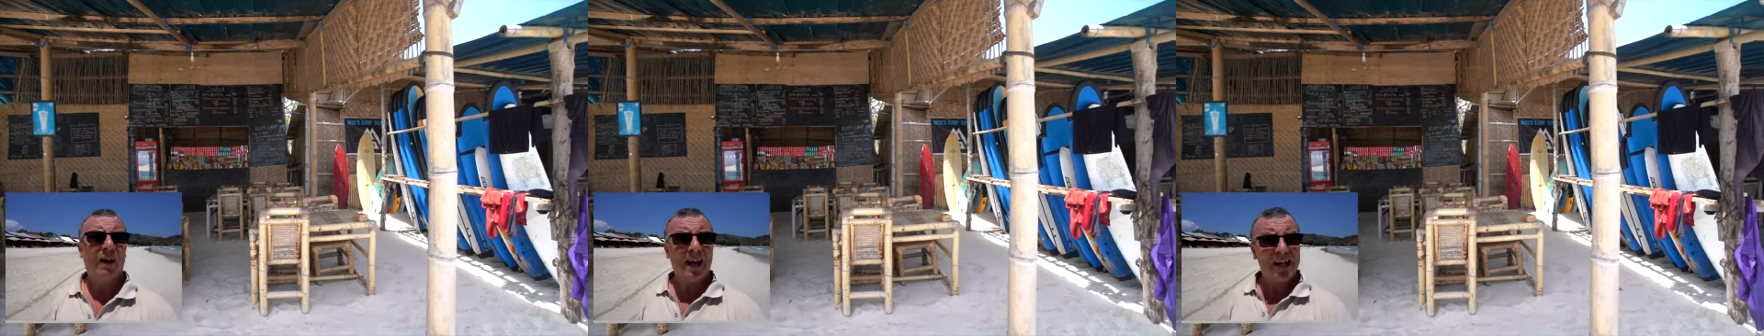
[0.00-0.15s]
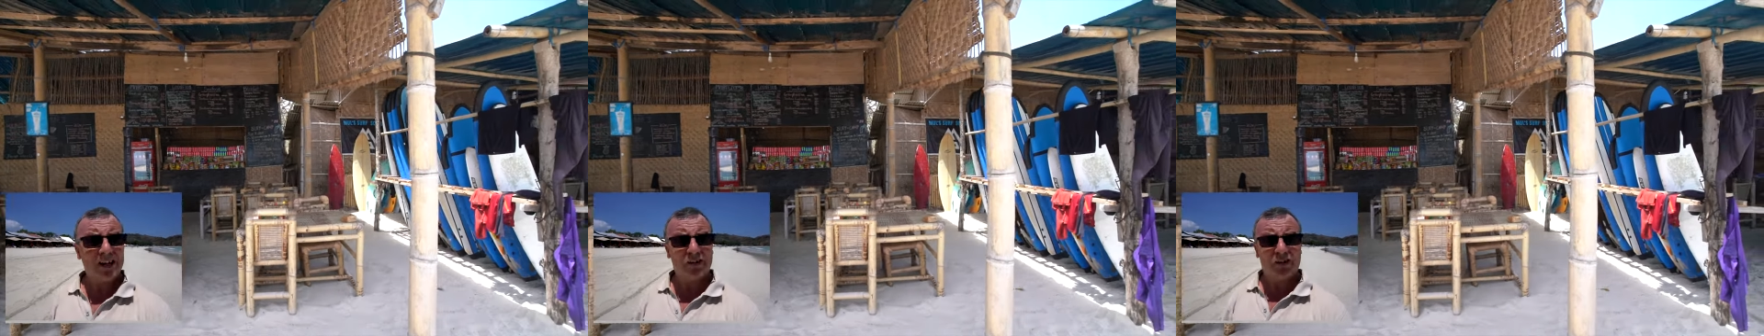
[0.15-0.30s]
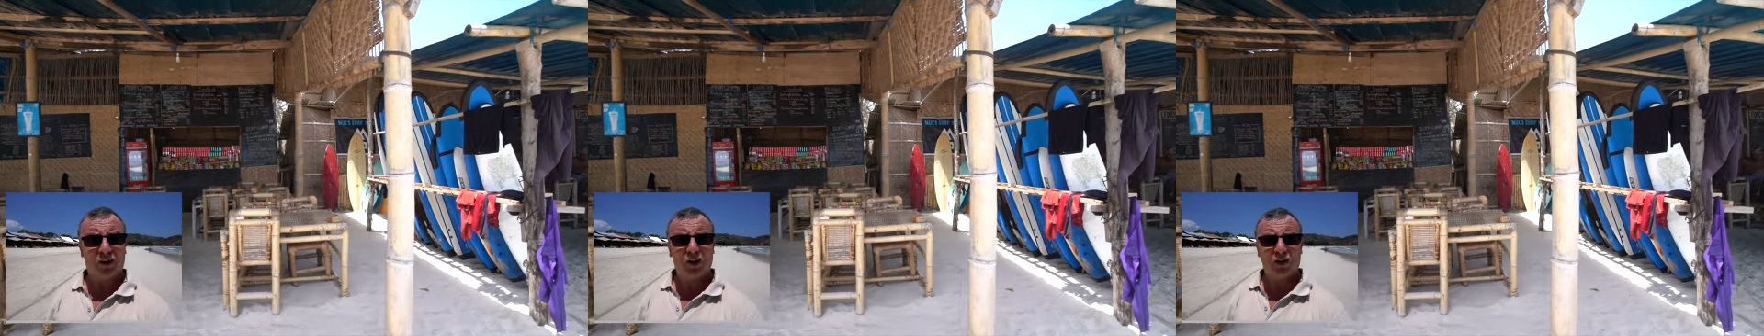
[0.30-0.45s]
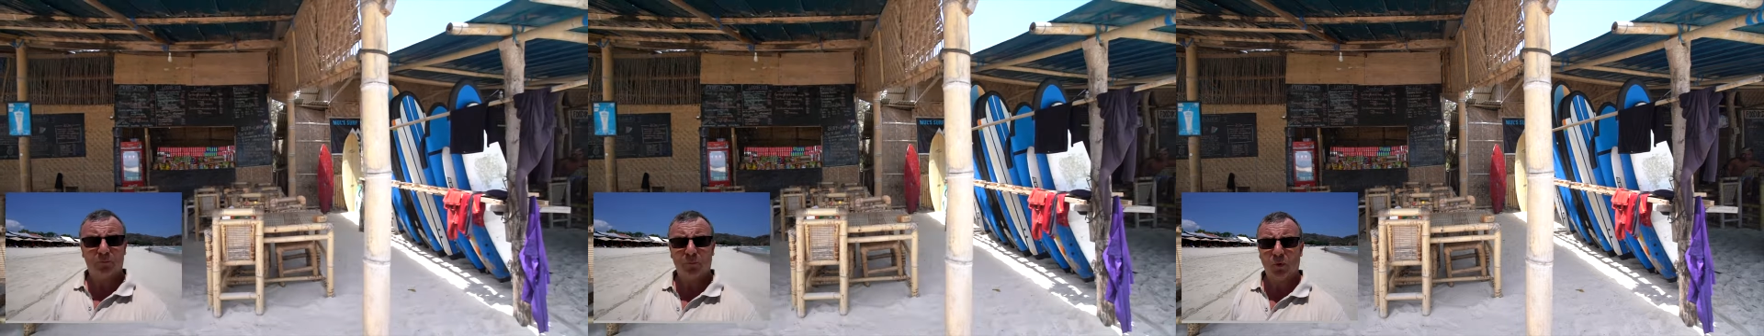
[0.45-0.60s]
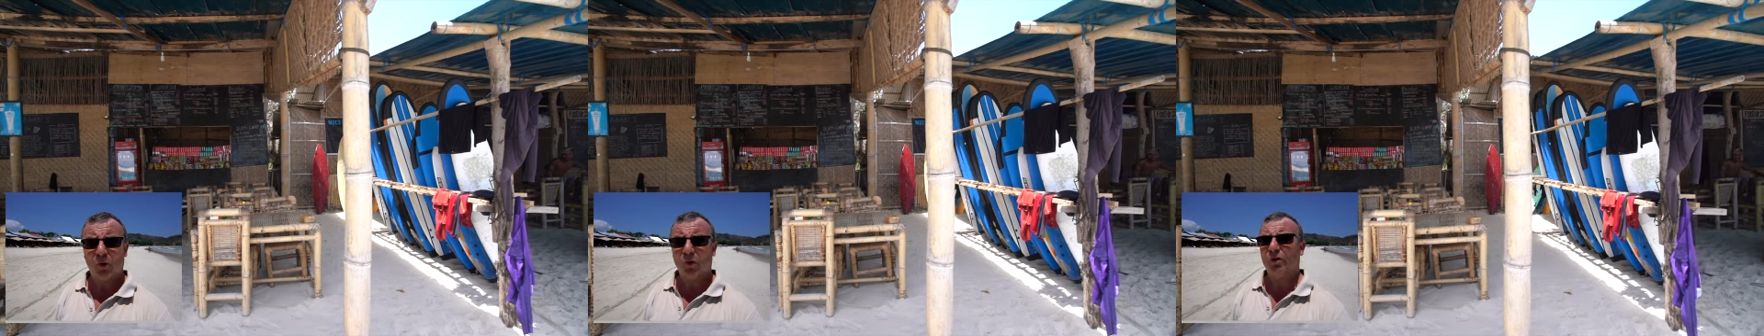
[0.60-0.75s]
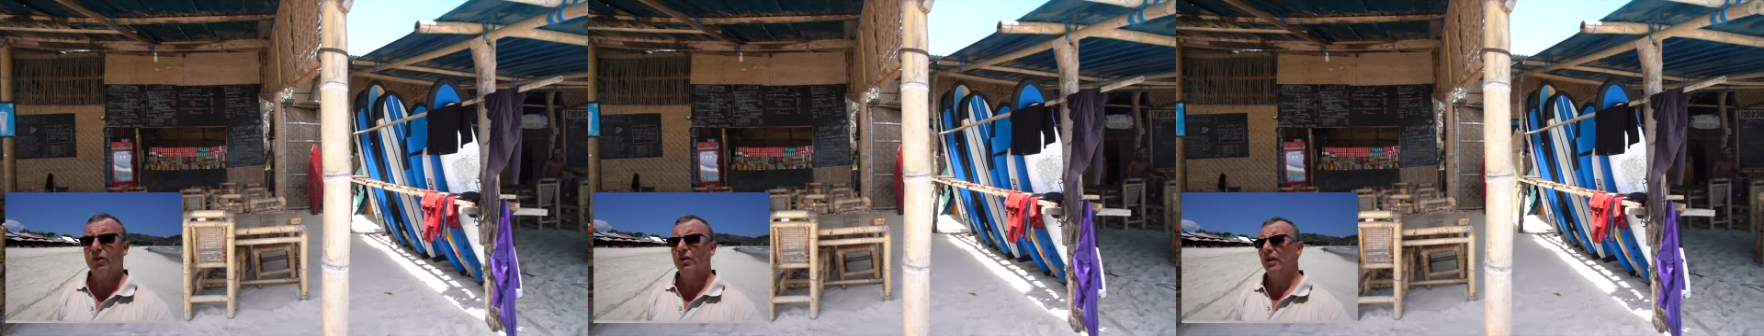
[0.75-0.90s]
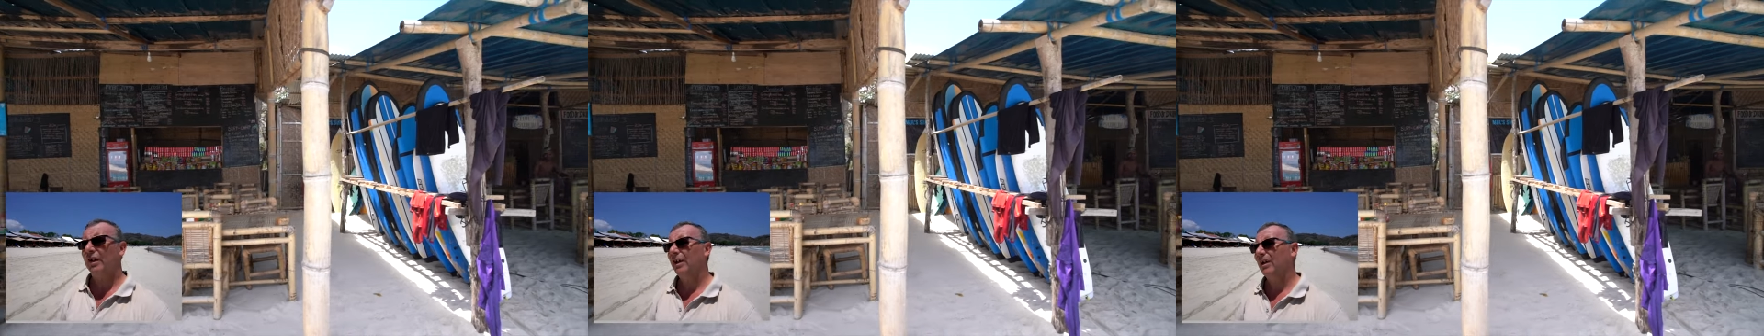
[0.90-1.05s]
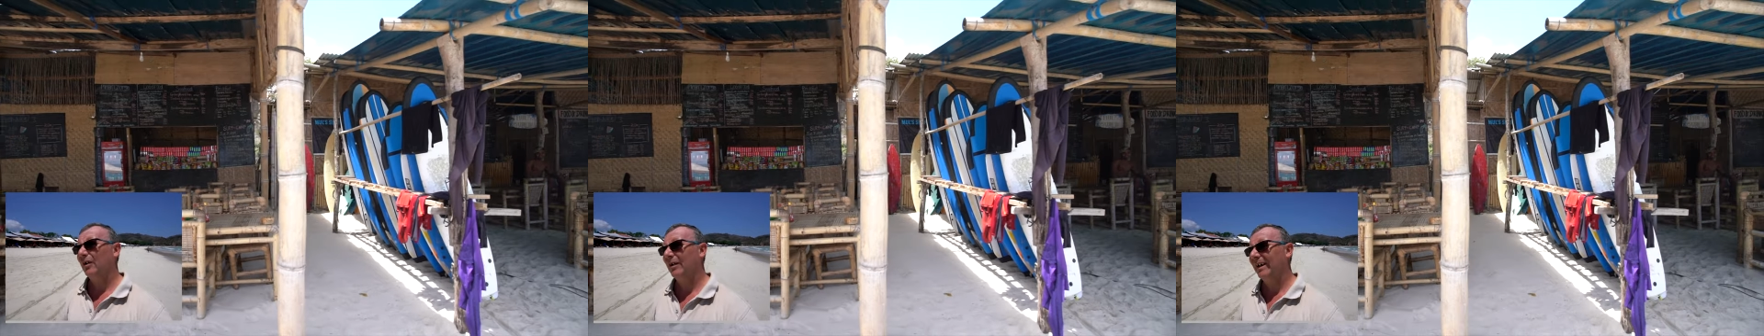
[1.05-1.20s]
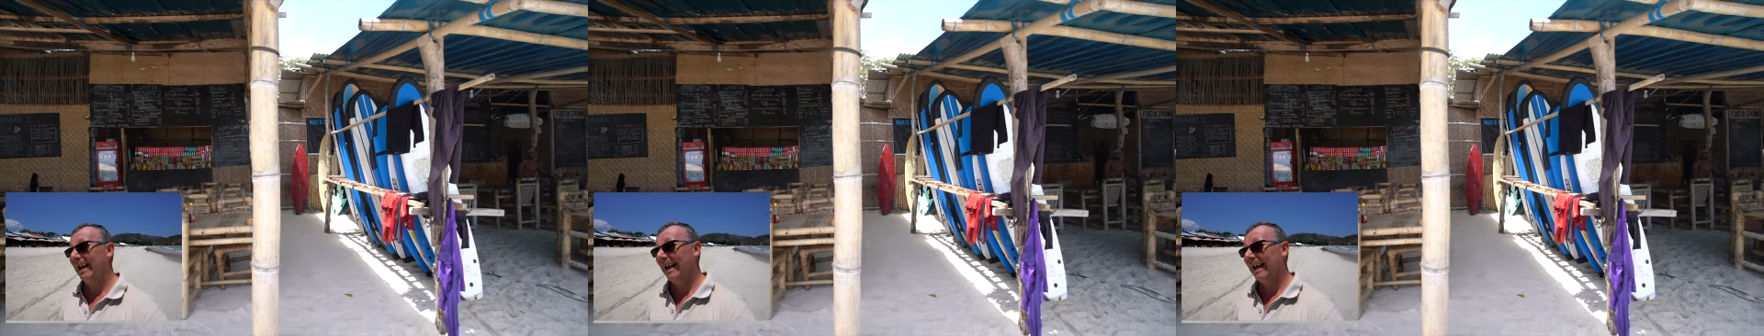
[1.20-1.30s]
rent surfboards, you can